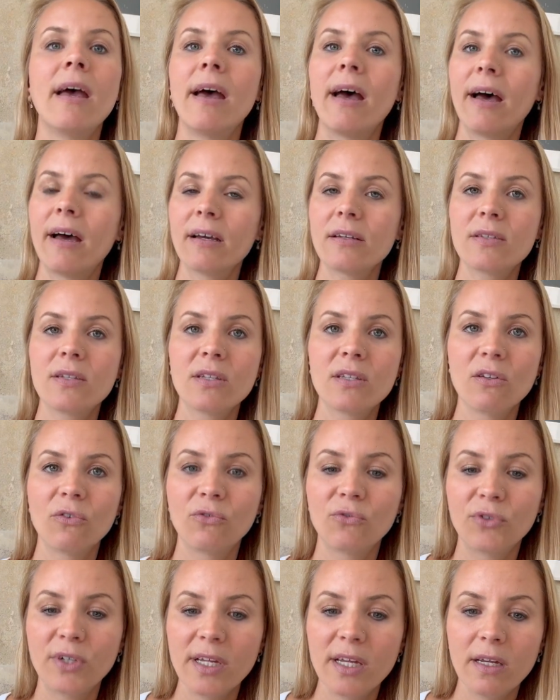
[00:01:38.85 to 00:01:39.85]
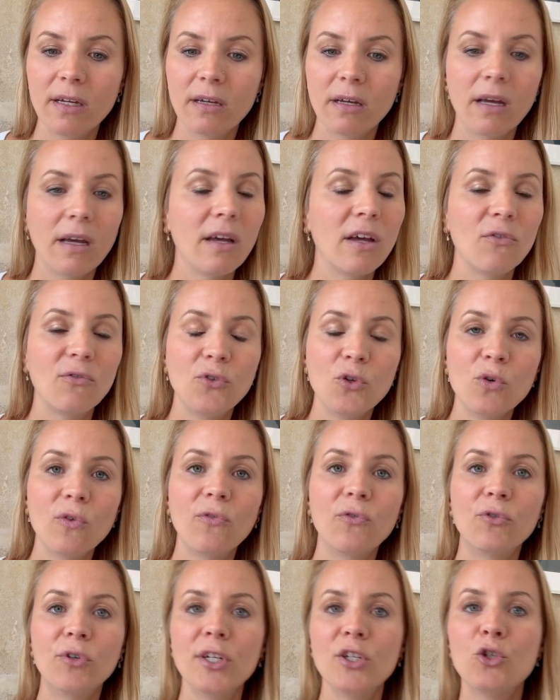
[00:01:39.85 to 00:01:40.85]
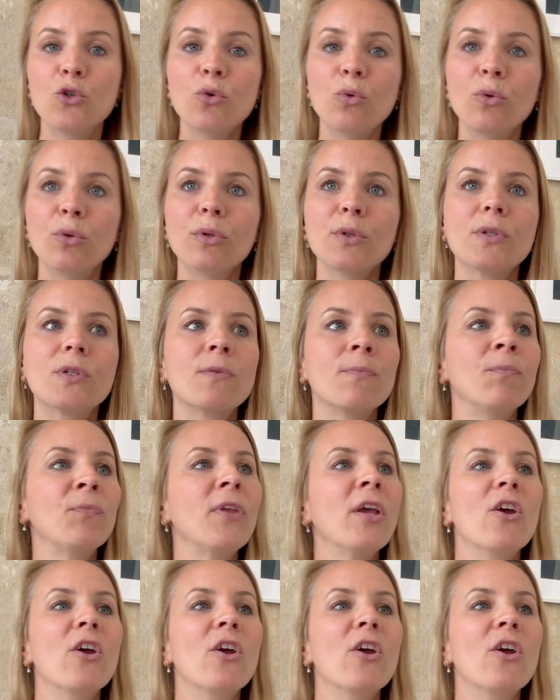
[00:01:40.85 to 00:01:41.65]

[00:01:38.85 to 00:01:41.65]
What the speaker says: access a few free tools,